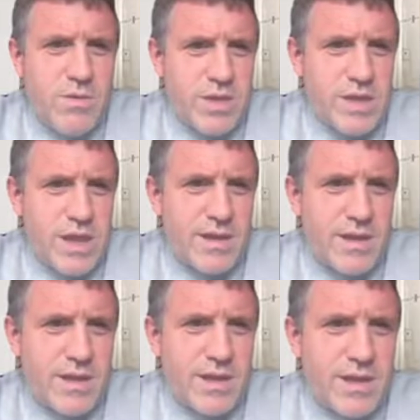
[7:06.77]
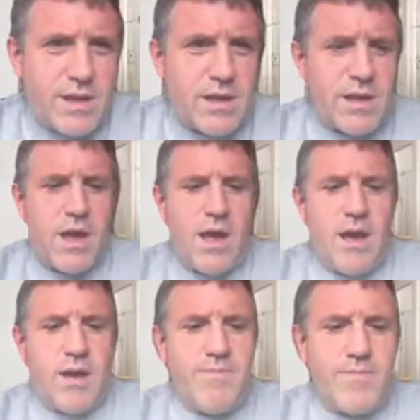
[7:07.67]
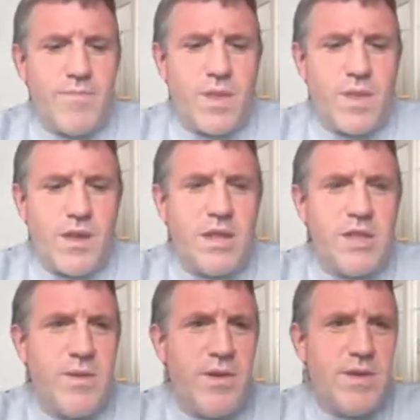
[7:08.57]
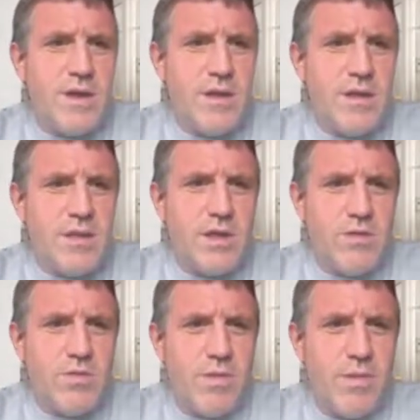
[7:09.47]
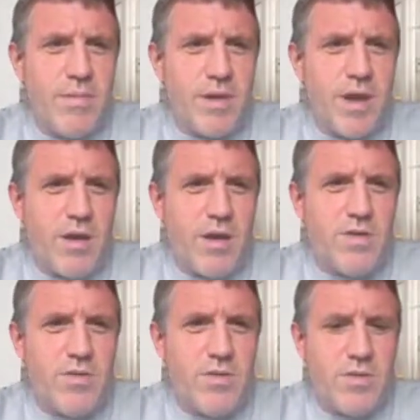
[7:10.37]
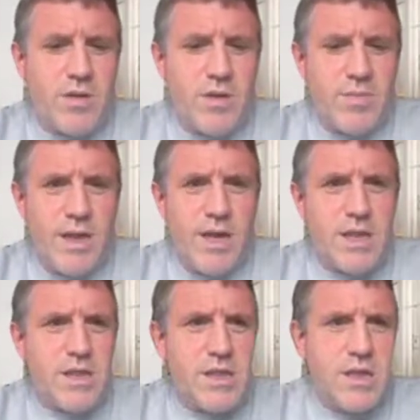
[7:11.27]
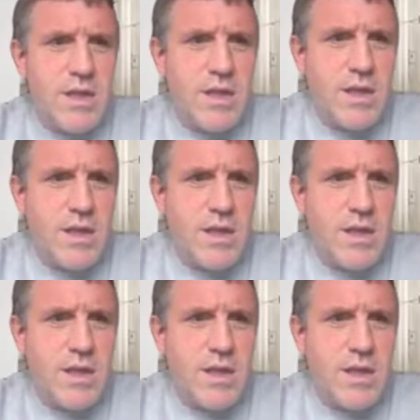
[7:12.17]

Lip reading: You want to select the distributor, so you will either go to QBS,